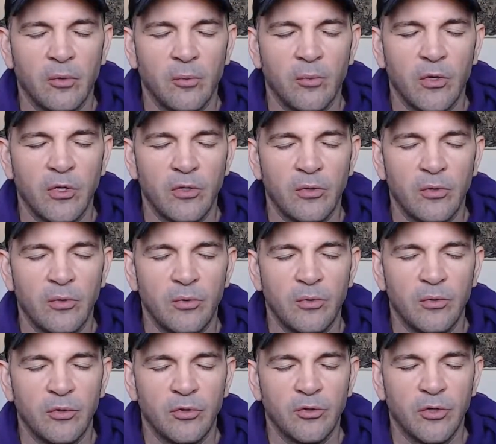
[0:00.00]
May you
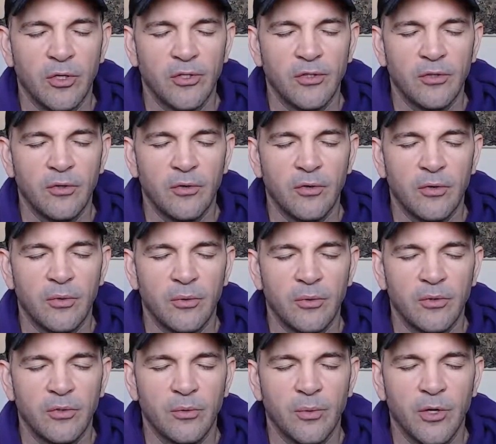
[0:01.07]
trust
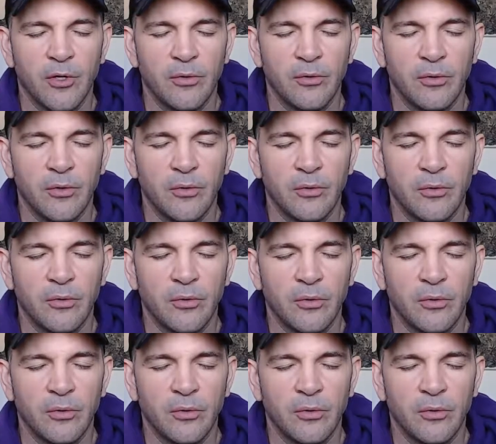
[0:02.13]
those around you.